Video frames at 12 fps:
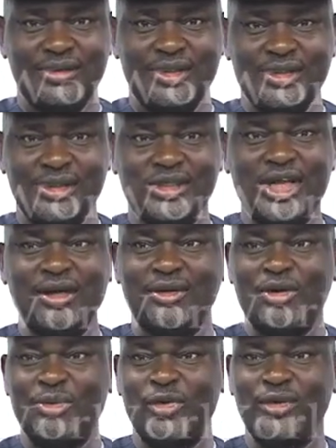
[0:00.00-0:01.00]
This is like a
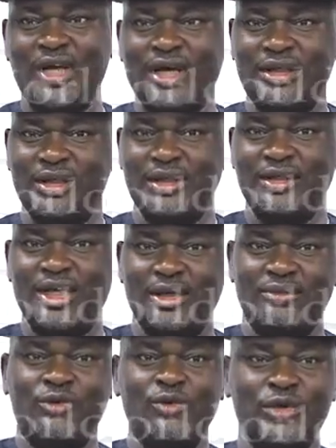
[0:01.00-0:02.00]
common adage that
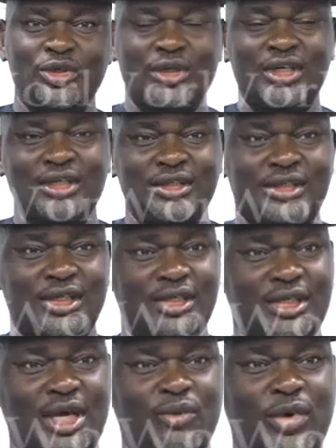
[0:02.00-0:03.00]
we usually say,
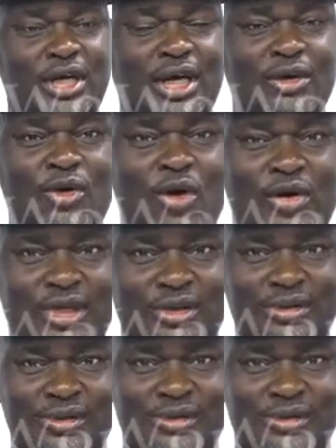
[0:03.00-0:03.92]
that when an oil